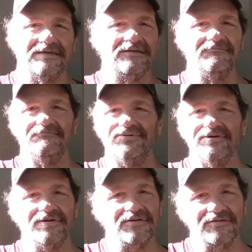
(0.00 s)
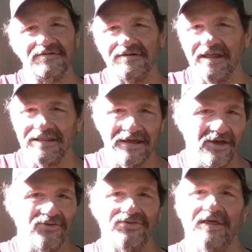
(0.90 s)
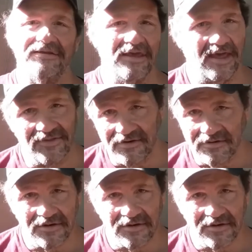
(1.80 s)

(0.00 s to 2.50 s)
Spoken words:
couldn't put a Lego set together.